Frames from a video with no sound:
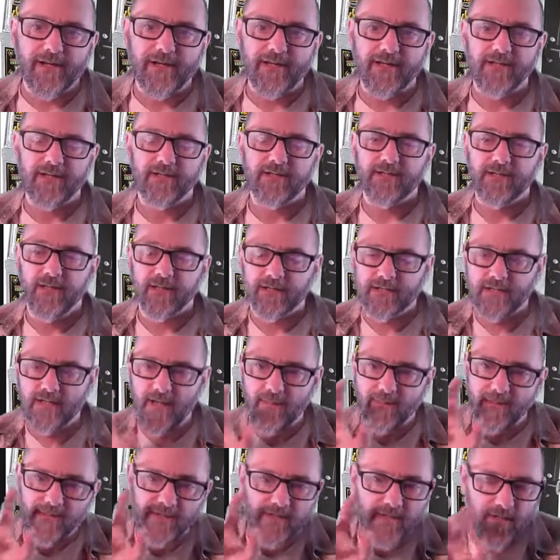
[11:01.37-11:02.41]
modeling is a
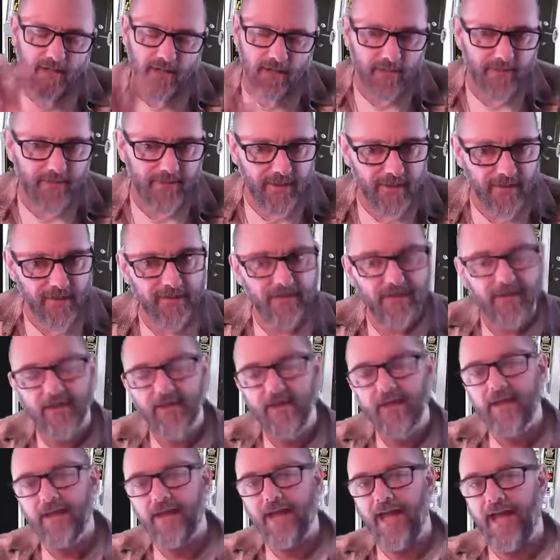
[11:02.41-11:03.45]
slot machine object,
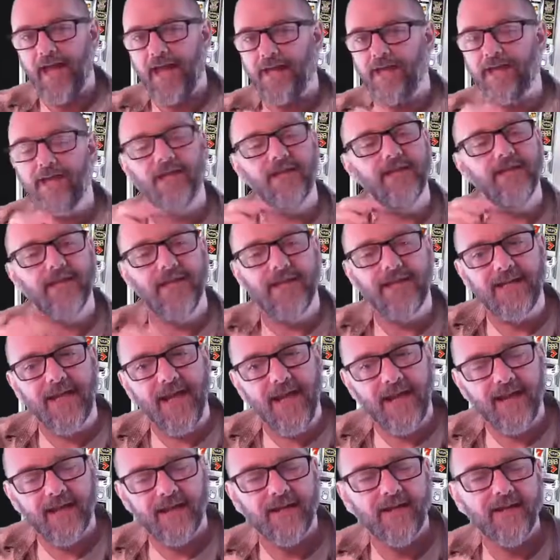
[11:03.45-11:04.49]
and it can
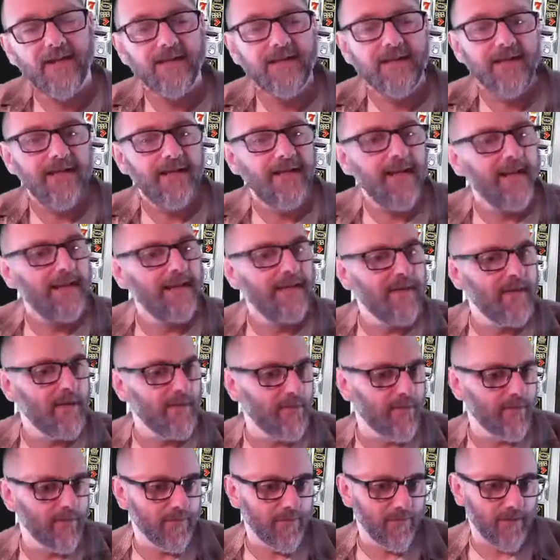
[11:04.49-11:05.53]
contain any
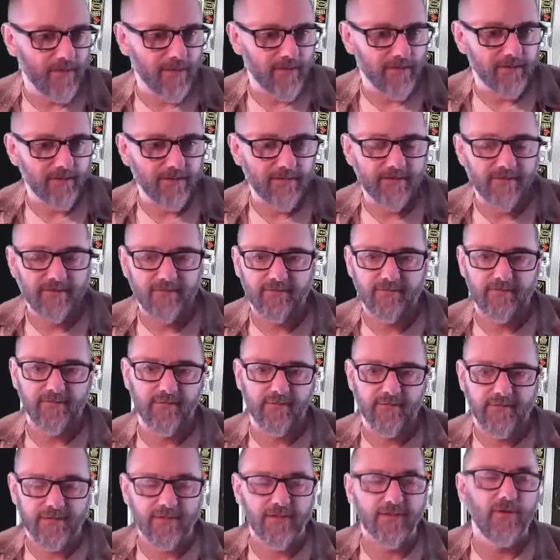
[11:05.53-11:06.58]
number of wheels,
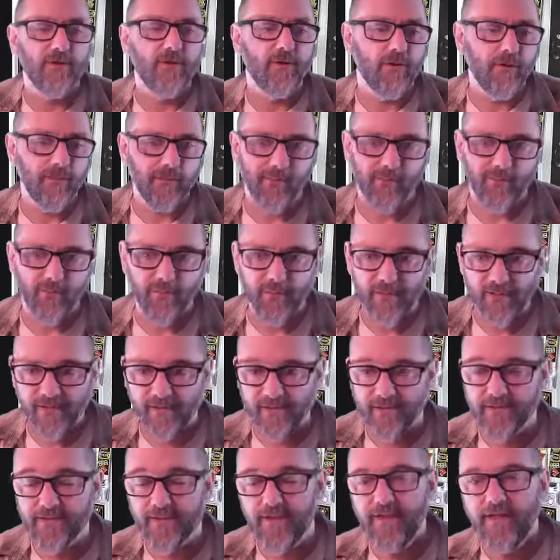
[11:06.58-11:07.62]
0 or more
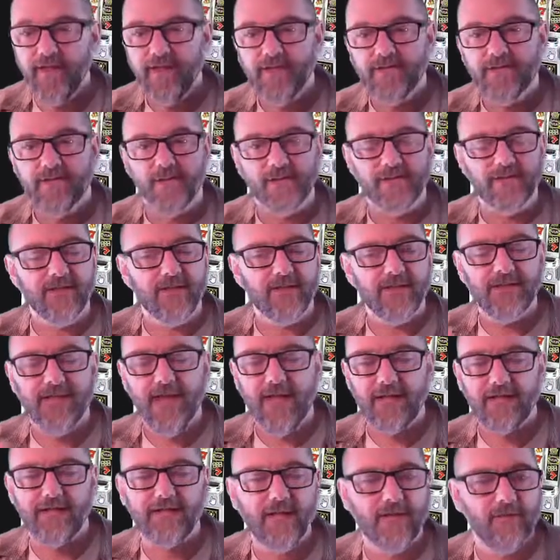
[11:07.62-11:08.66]
wheels. So it's the
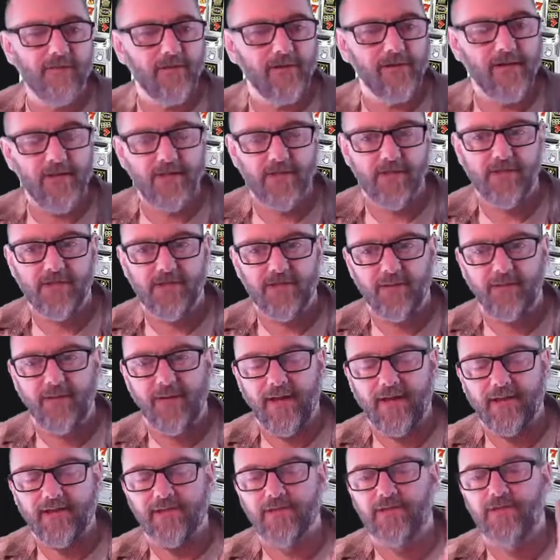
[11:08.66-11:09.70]
exact same relationship
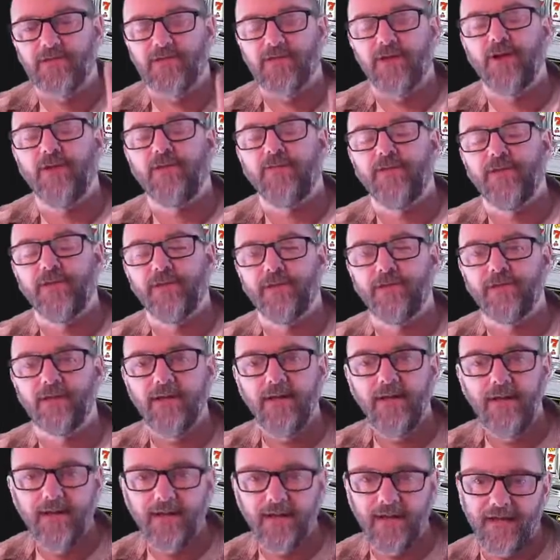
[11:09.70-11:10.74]
as the star field
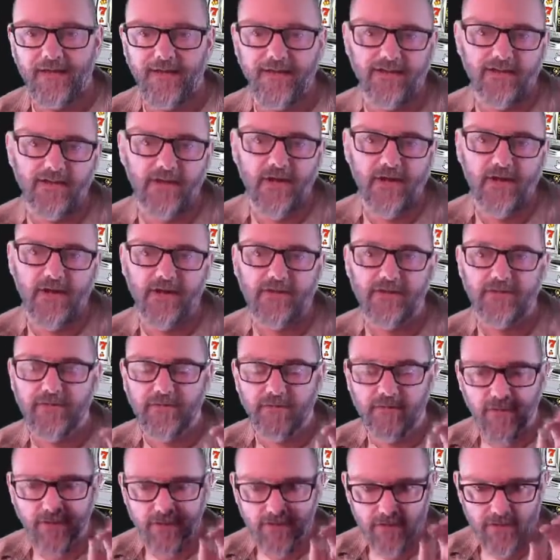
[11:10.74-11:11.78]
and the stars.
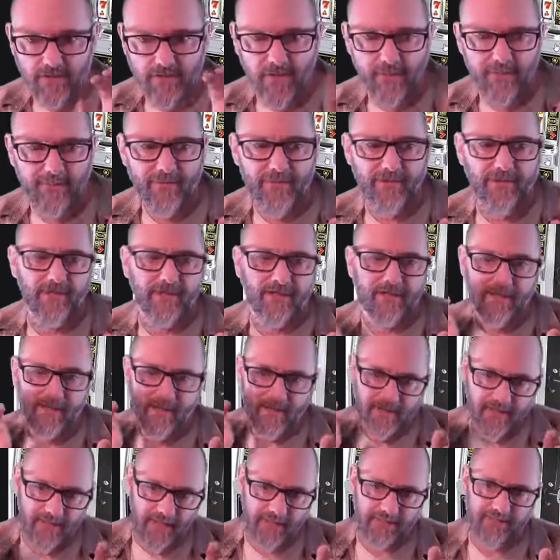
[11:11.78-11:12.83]
You've got your slot machine
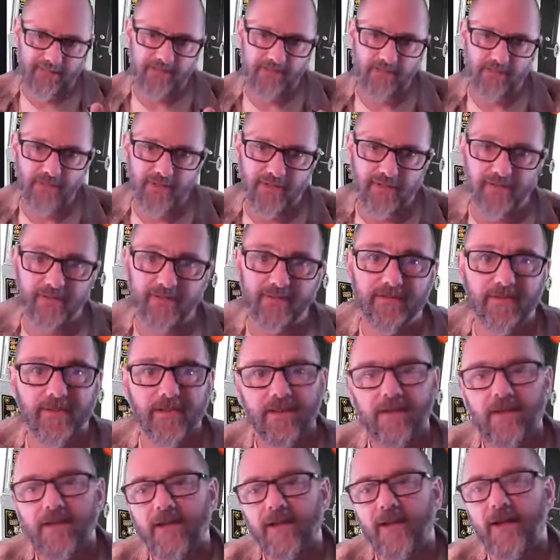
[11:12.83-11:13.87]
and it has its wheels,
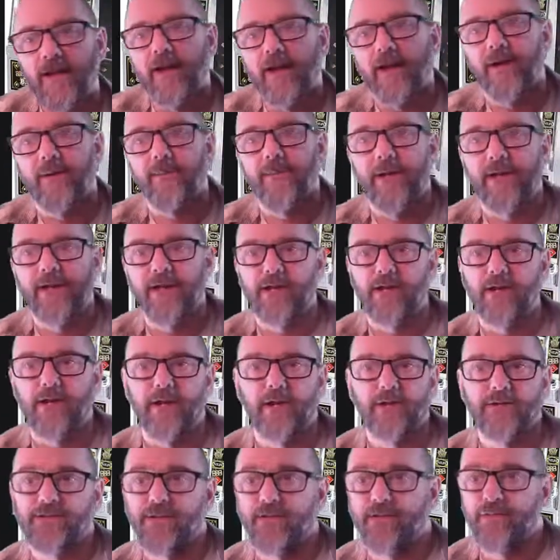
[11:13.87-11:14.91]
and it
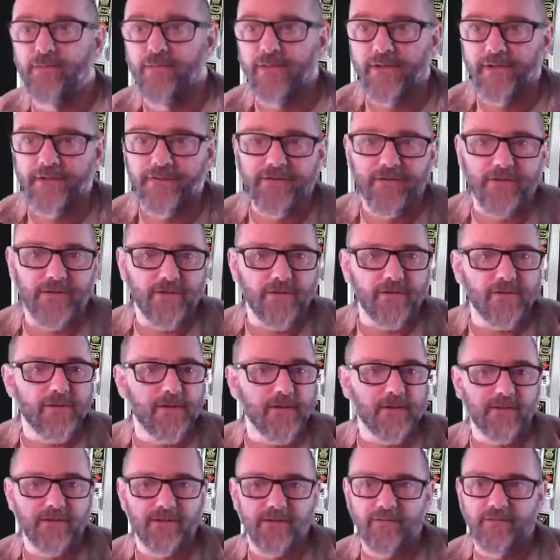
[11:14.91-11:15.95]
calls on the wheels to do
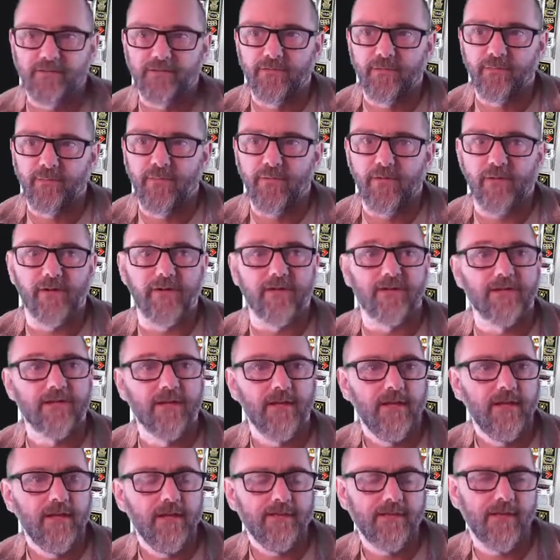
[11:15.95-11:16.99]
things at different points.
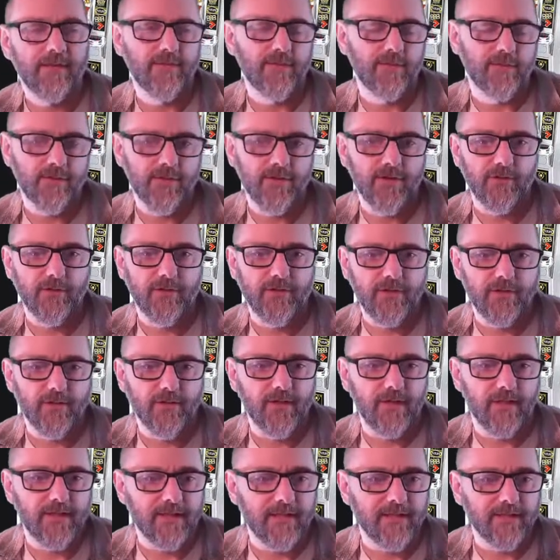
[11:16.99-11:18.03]
That's what you're going to be
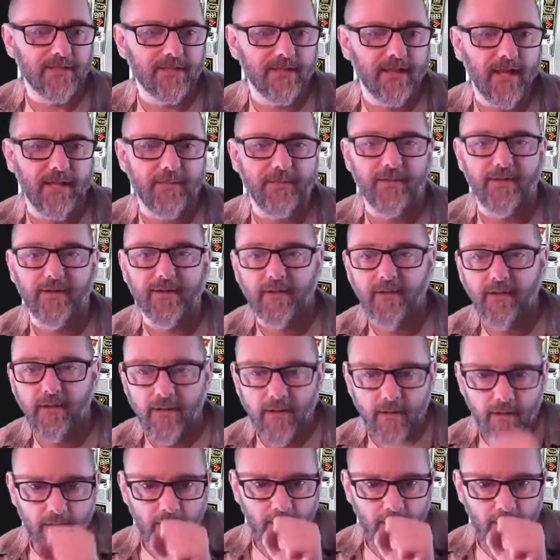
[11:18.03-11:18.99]
doing in the assignment.